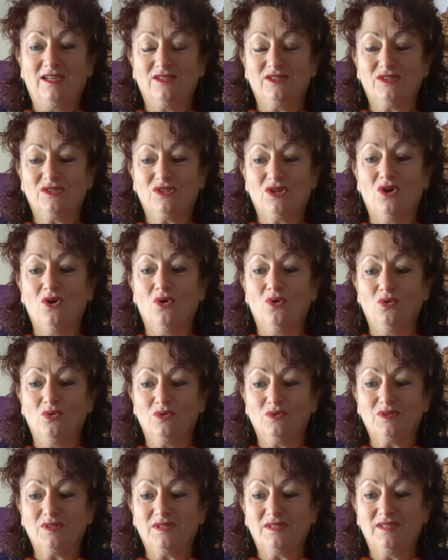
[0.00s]

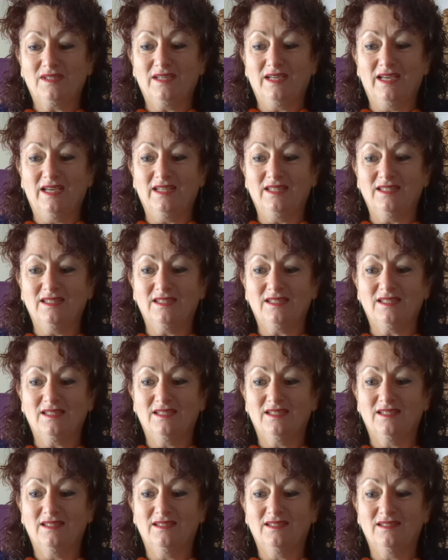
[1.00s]
souls? And
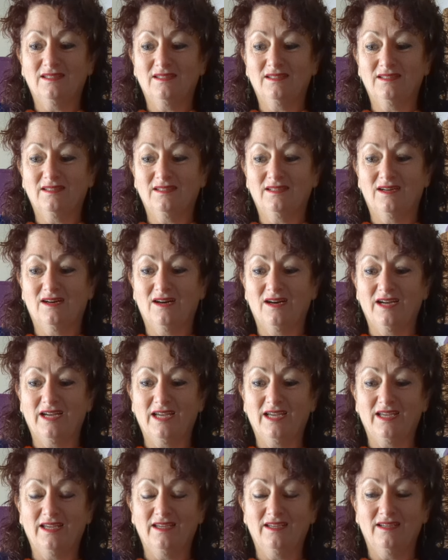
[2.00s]

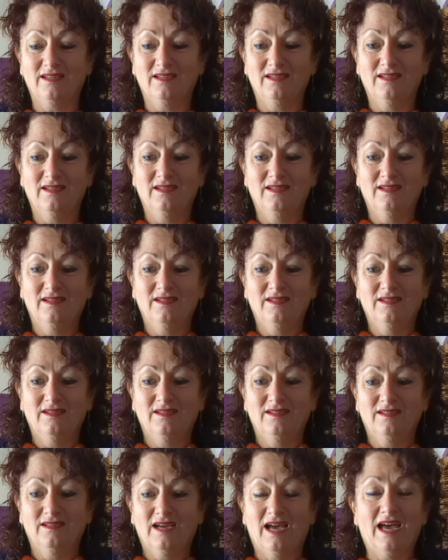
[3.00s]
I
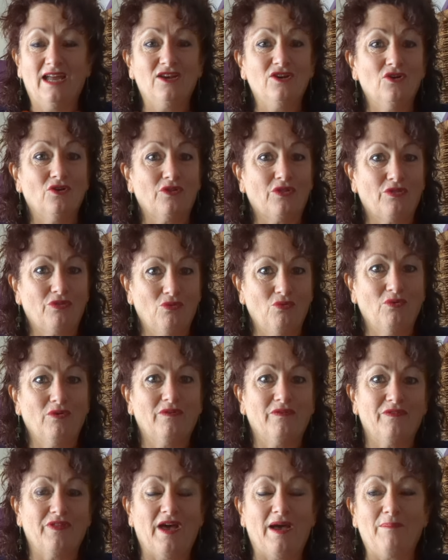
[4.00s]
had not thought
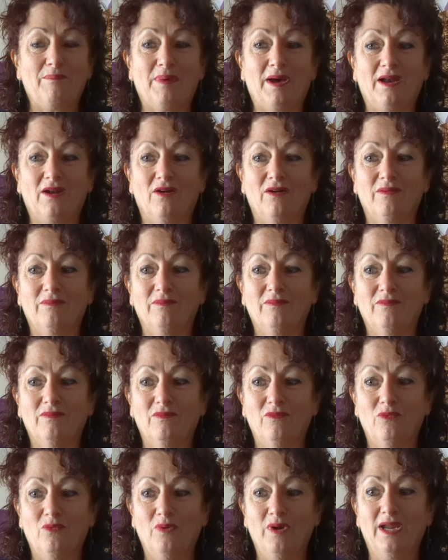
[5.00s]
of that, but I'm
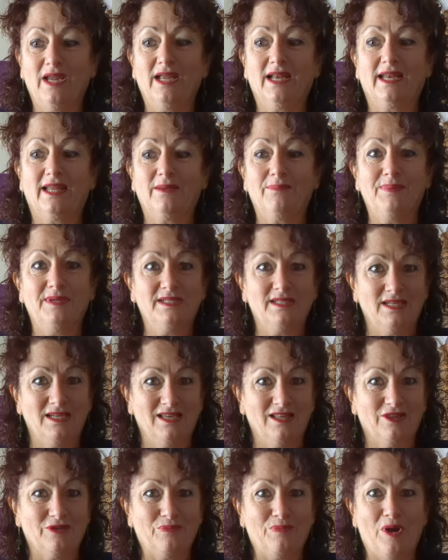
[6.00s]
really busy
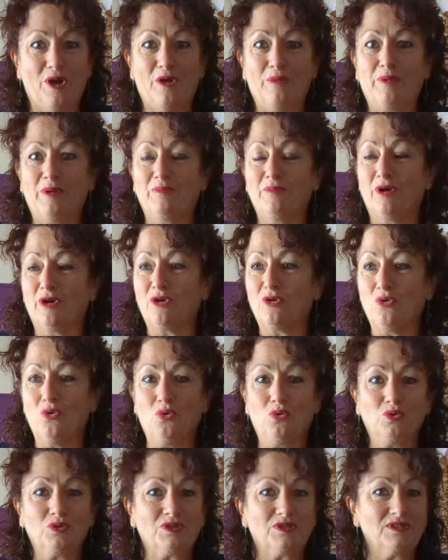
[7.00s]
at the moment. My
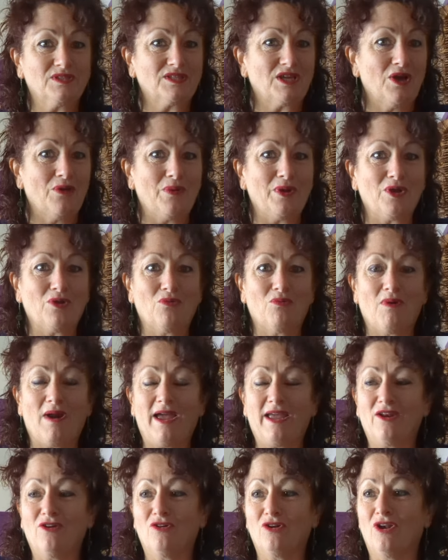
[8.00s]
course is going
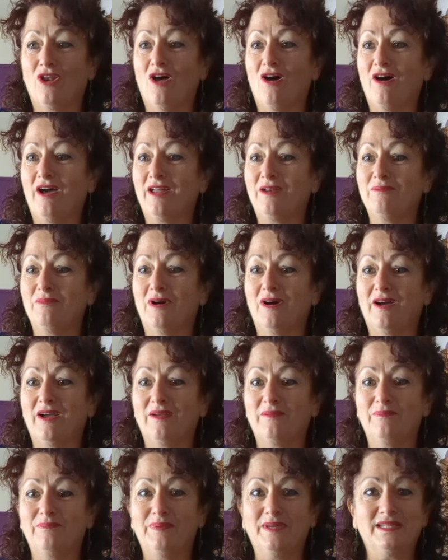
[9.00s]
great online.
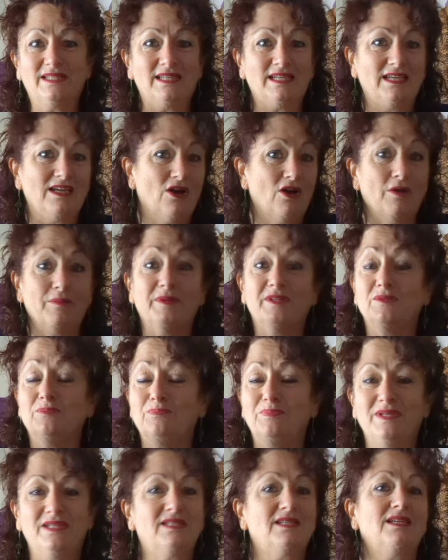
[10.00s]
I'm as
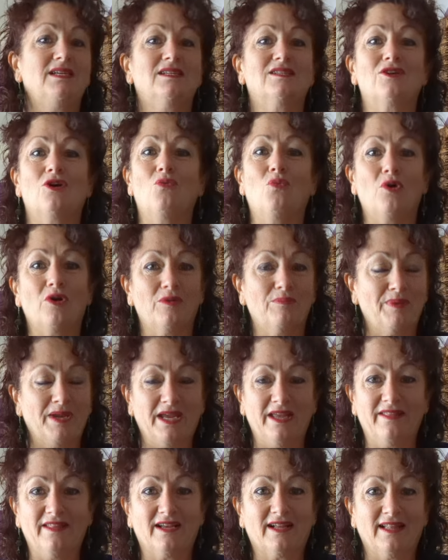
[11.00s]
busy as I want to
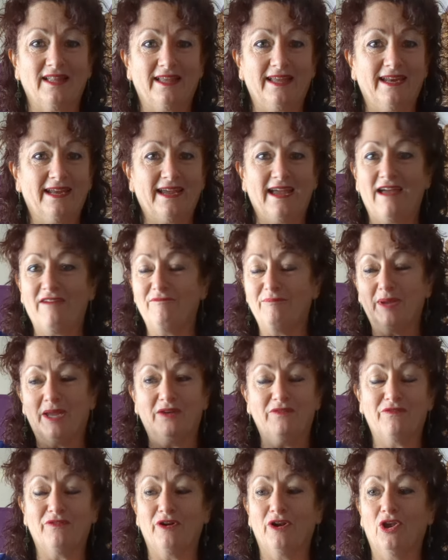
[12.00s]
be in the clinic, have
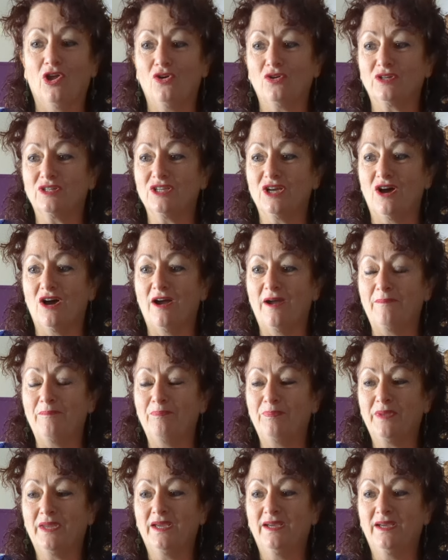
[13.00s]
been for a long time.